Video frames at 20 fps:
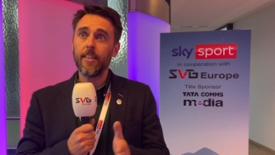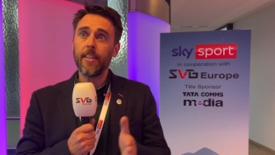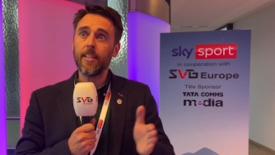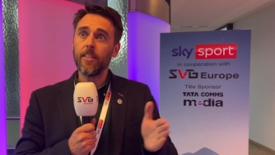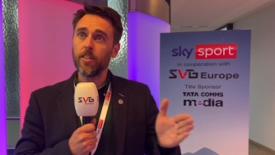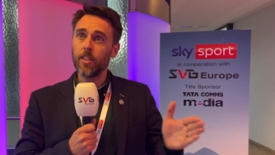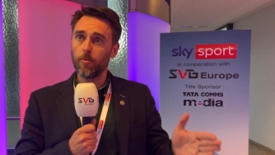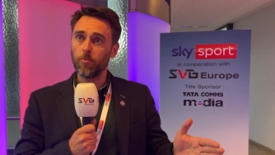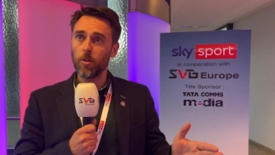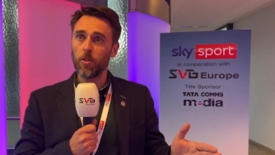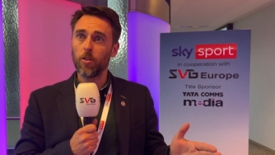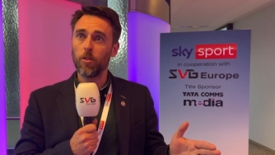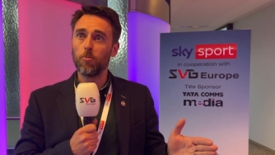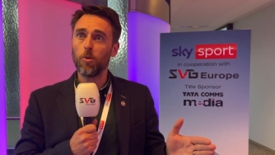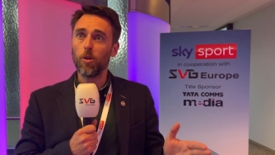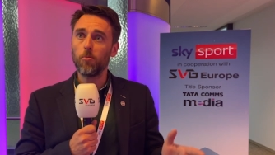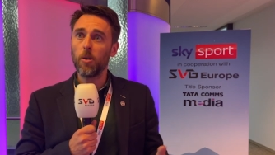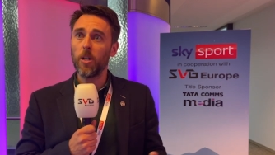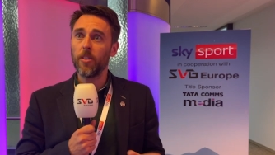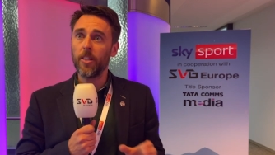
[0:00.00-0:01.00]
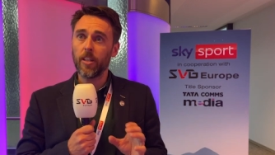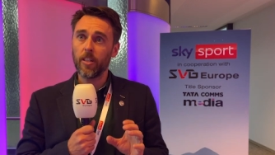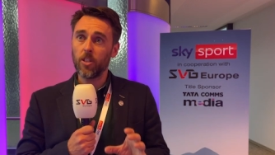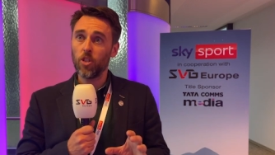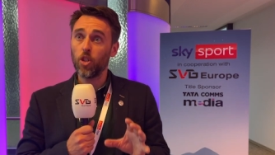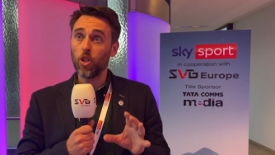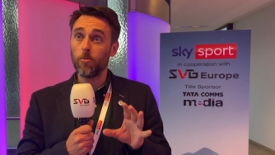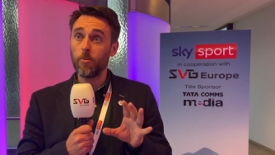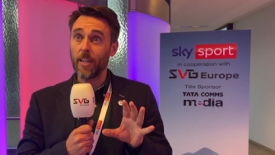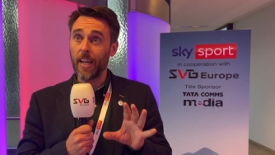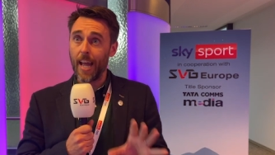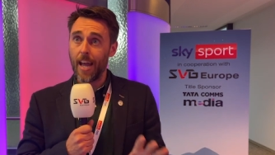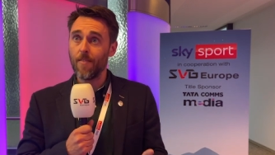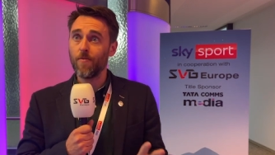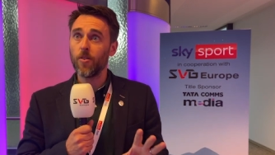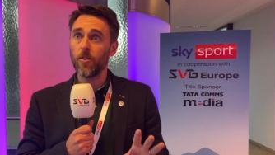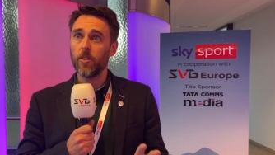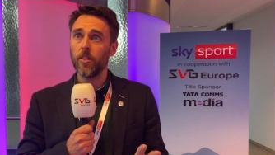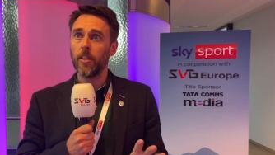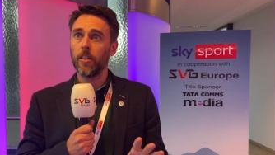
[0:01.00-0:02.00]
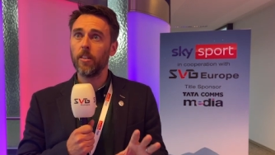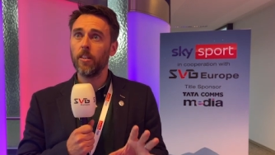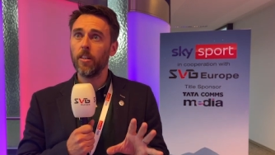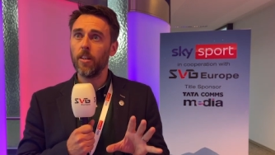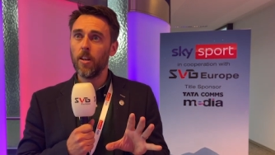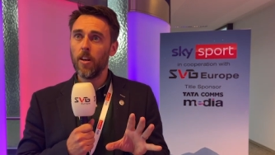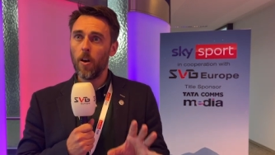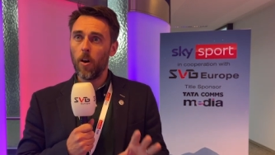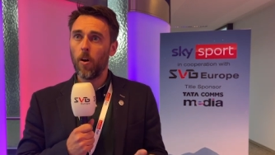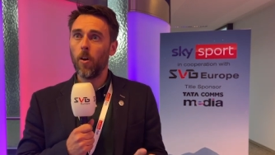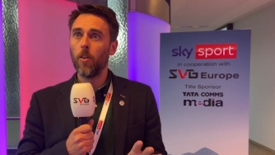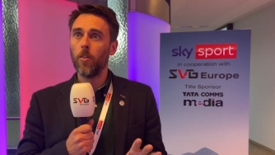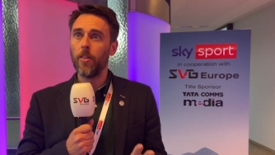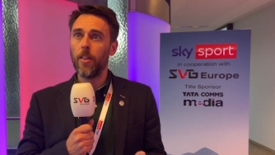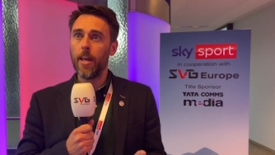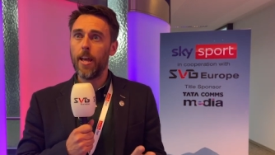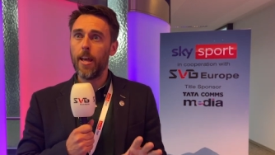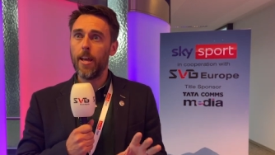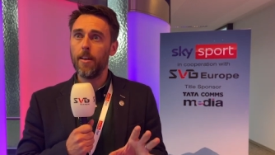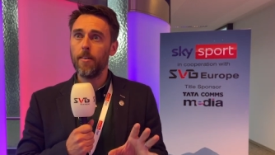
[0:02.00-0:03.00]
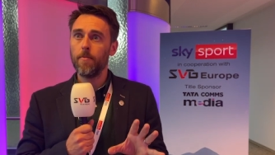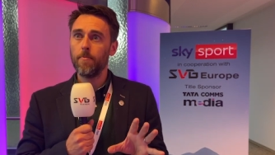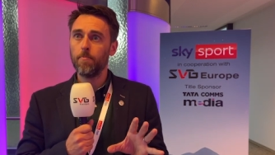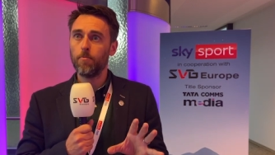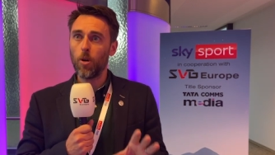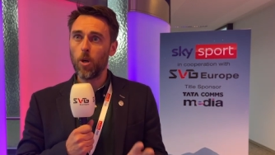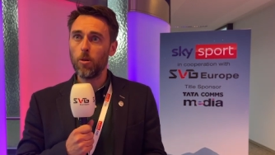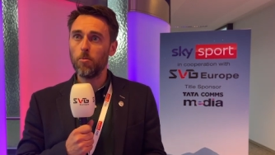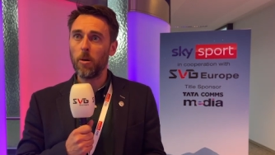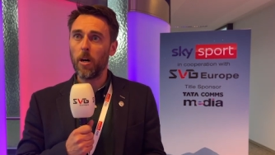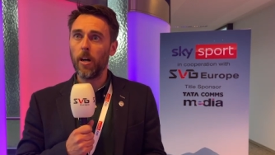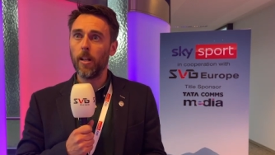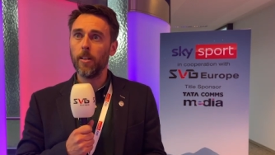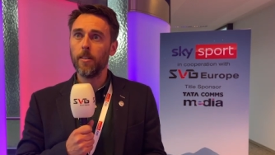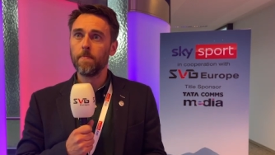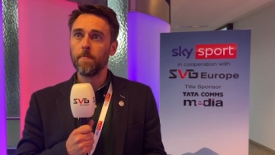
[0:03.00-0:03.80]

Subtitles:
and then sometimes on mobile, they're consuming everything on their mobile.